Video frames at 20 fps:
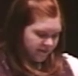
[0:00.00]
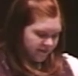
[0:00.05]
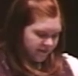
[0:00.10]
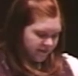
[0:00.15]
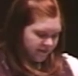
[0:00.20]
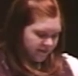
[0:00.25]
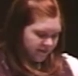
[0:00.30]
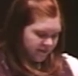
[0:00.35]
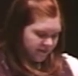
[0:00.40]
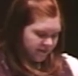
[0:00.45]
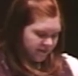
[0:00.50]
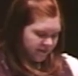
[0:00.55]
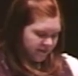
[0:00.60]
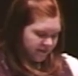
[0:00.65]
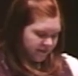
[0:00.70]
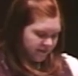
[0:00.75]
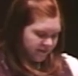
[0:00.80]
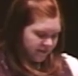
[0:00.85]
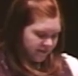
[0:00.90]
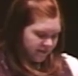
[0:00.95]

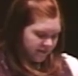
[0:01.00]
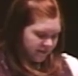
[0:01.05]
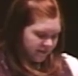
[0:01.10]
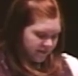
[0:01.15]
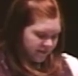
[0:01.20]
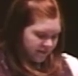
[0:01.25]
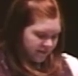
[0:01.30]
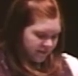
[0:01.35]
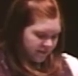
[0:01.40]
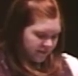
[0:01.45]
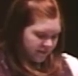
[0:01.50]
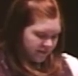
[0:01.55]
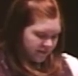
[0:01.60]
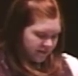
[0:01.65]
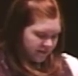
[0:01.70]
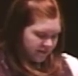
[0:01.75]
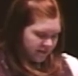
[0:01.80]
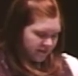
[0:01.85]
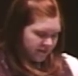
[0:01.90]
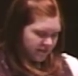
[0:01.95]

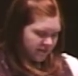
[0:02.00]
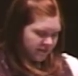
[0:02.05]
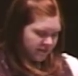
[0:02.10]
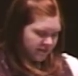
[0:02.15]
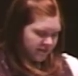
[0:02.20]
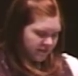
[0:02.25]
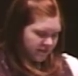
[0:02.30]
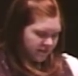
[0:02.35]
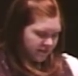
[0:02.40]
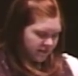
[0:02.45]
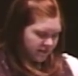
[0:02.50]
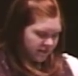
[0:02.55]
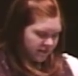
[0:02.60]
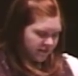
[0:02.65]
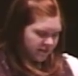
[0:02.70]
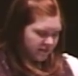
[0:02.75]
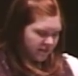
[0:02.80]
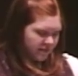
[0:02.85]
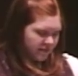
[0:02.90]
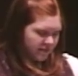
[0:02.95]

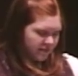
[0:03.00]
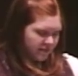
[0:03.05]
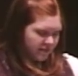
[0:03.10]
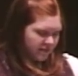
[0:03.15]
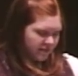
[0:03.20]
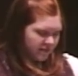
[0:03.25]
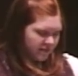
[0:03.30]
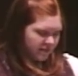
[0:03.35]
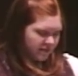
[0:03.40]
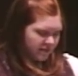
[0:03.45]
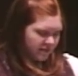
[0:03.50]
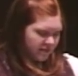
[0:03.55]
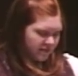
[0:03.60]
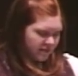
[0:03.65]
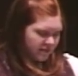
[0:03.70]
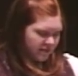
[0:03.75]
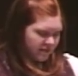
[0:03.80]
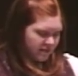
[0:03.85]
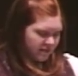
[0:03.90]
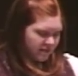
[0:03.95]

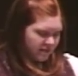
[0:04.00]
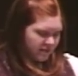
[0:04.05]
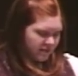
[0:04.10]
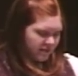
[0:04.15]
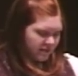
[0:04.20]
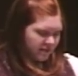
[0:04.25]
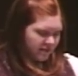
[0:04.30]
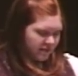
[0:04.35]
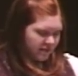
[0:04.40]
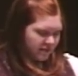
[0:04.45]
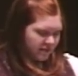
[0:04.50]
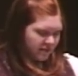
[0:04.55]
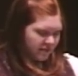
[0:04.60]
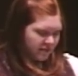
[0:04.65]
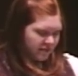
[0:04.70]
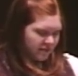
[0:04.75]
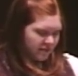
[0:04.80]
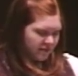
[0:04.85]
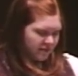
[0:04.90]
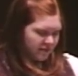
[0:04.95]

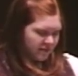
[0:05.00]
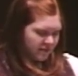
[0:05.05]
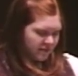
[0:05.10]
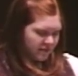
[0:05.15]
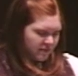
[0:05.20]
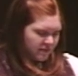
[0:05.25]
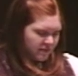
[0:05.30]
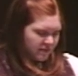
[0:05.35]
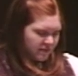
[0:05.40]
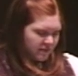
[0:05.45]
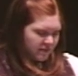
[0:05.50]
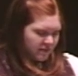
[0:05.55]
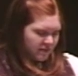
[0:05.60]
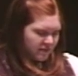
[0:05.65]
No one is speaking in this clip.